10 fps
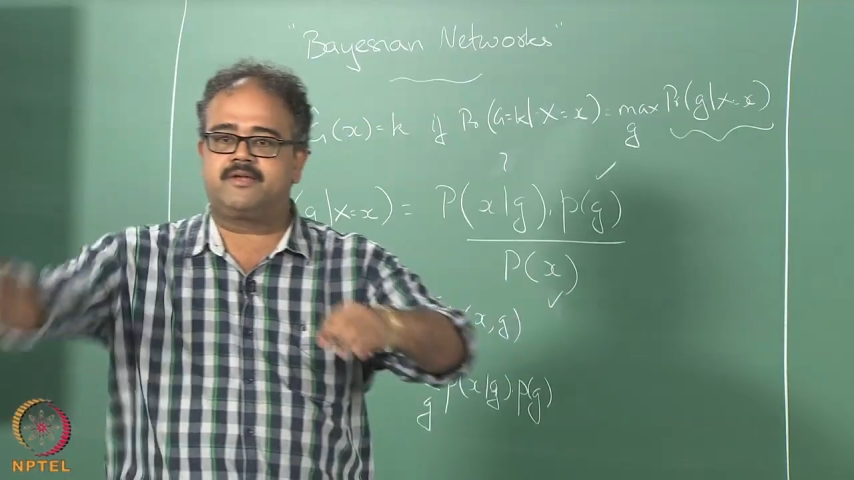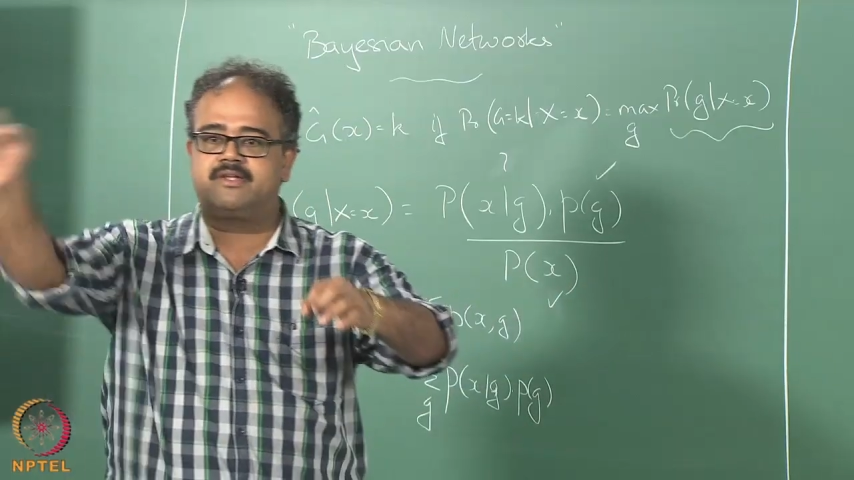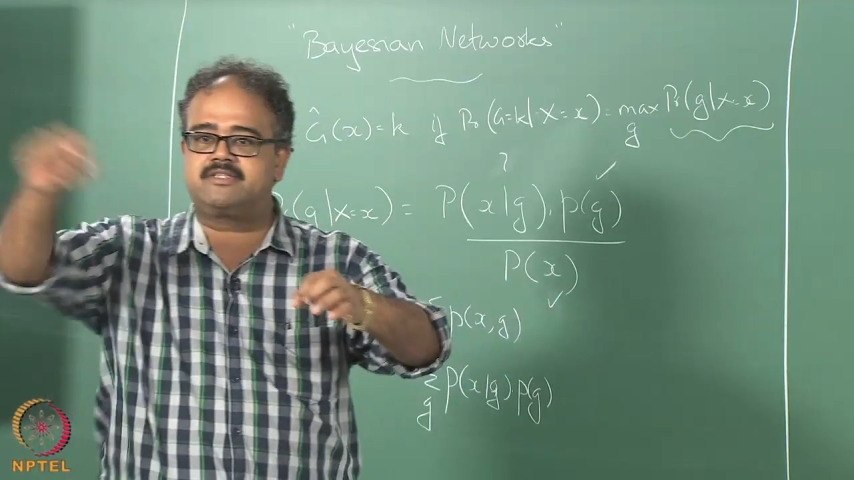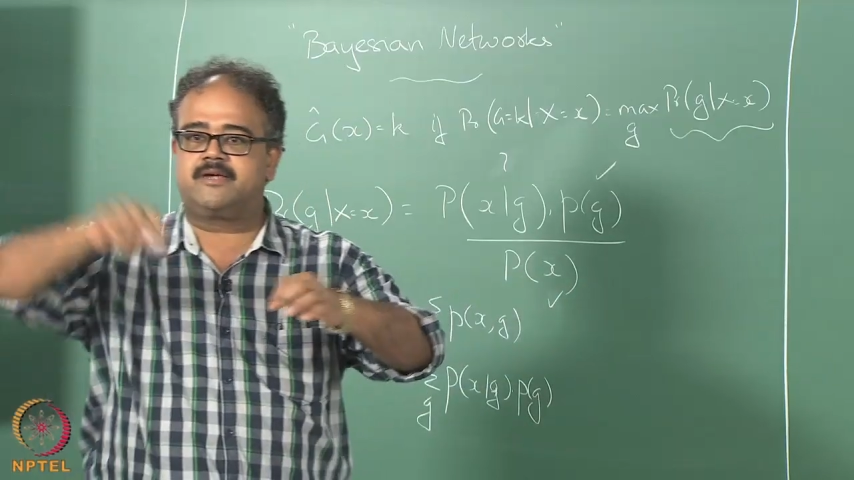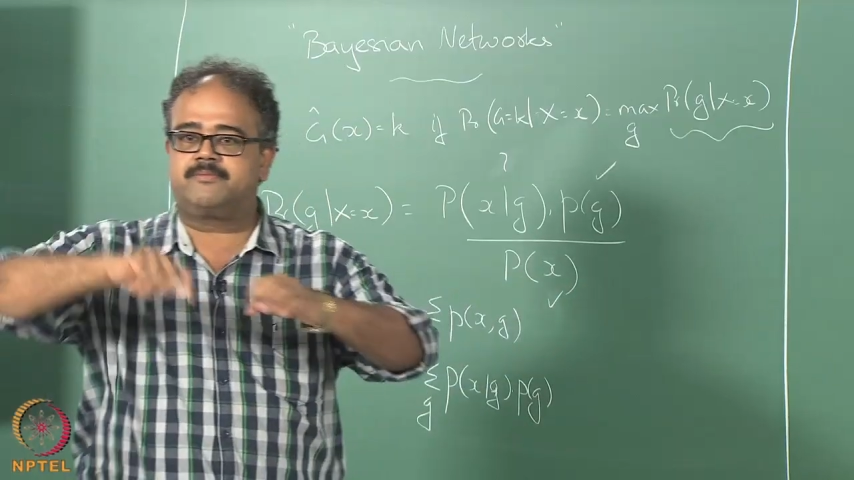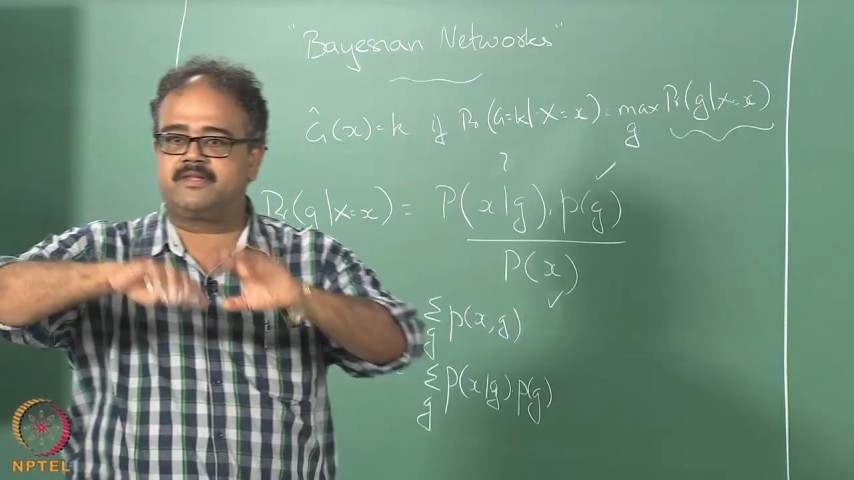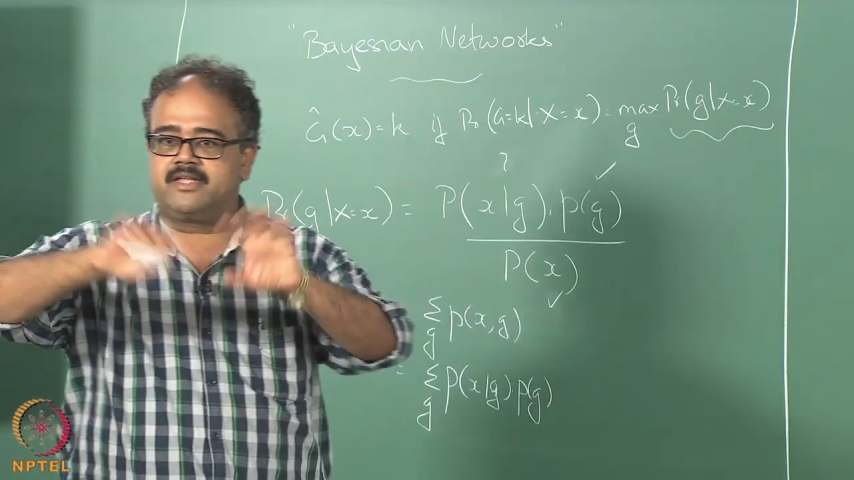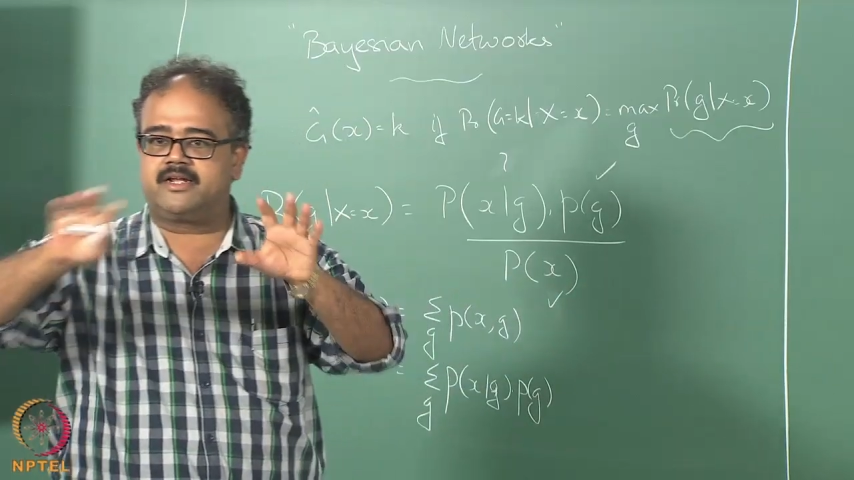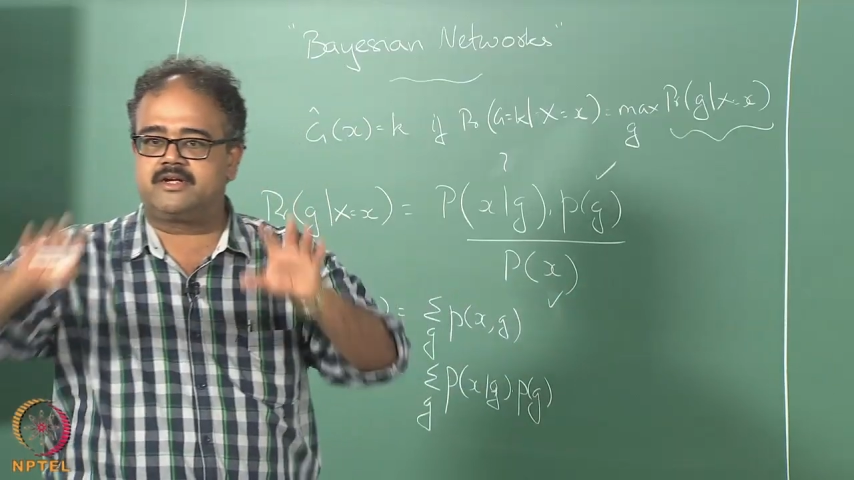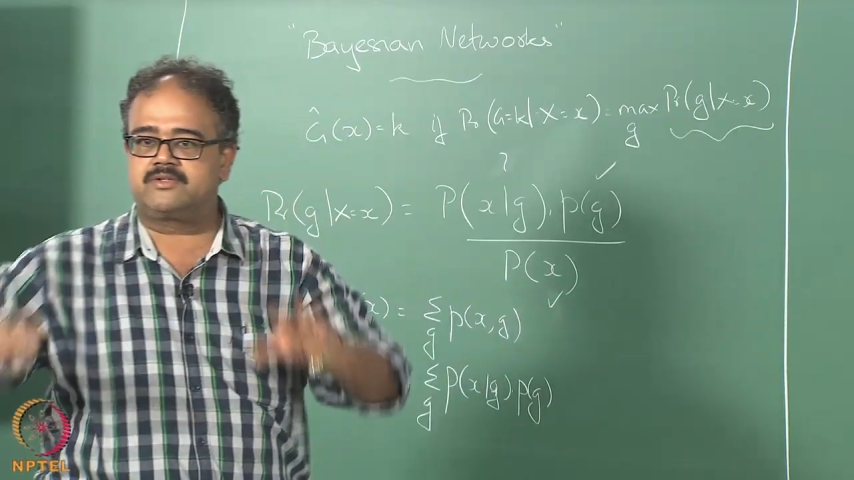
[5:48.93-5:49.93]
one sample
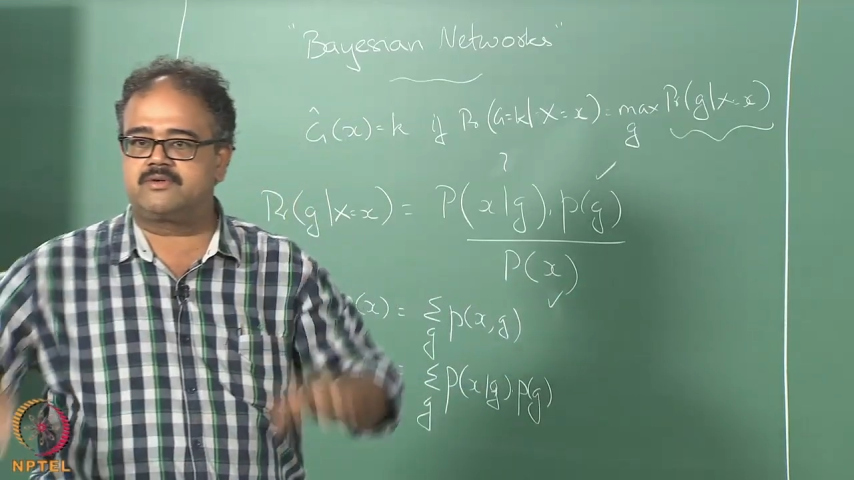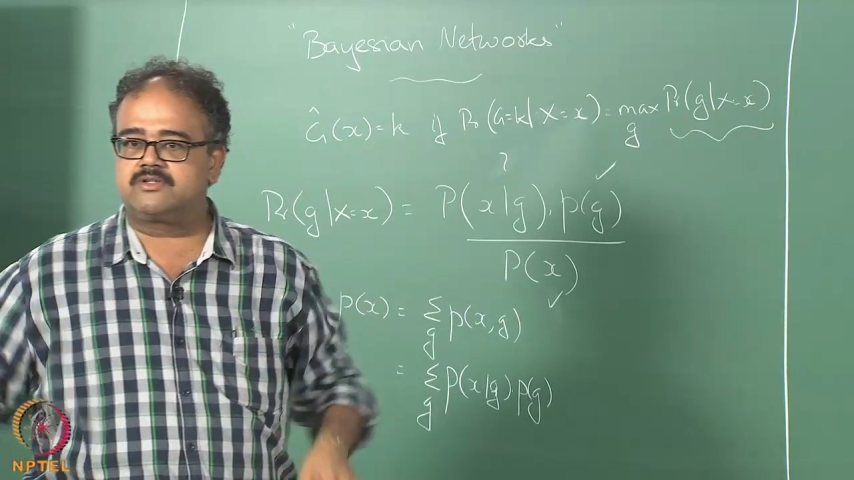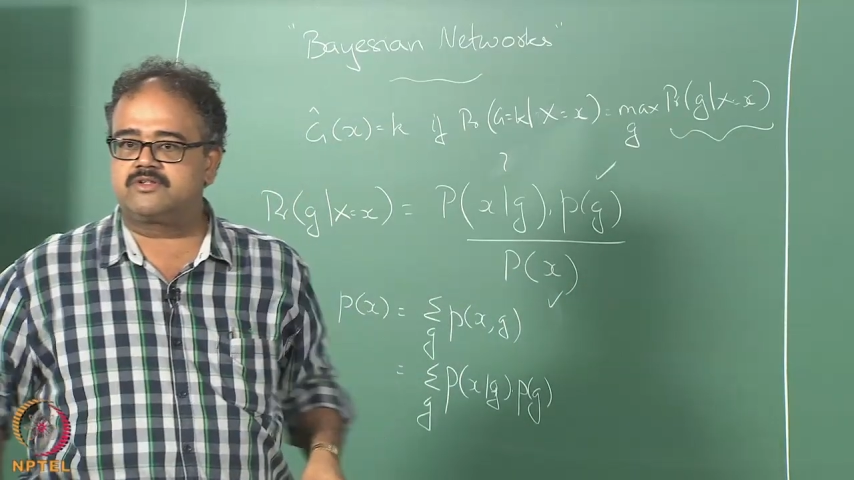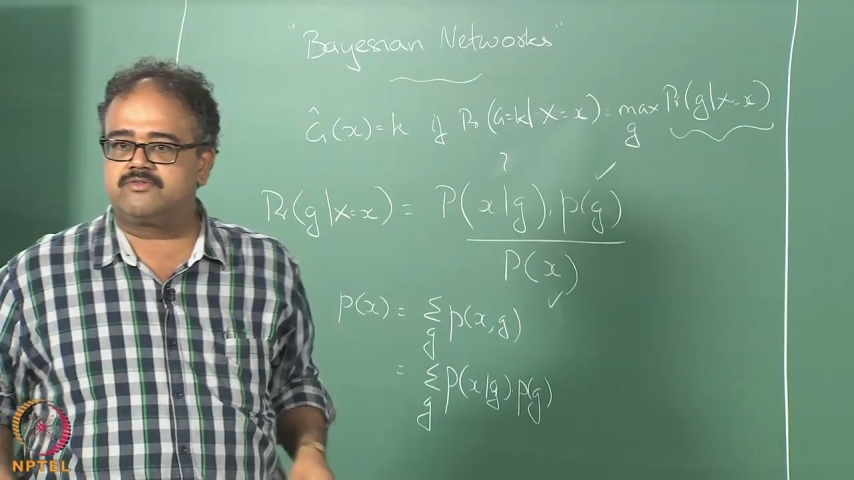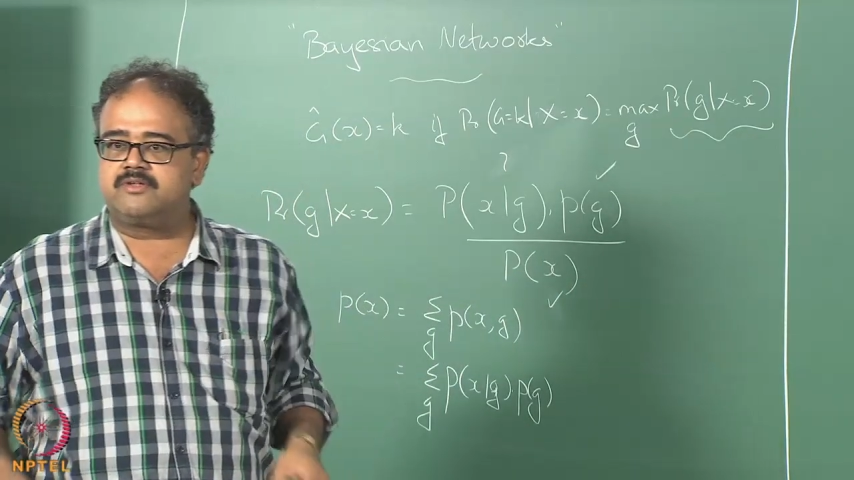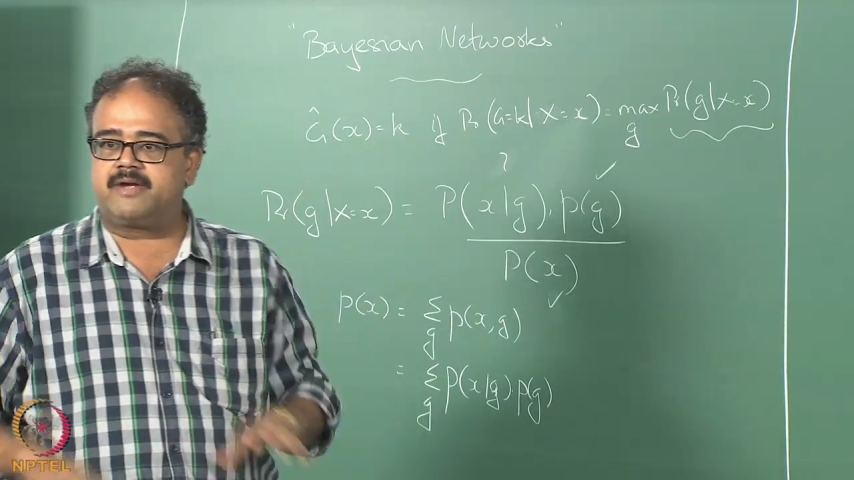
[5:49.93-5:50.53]
there and so on and so forth,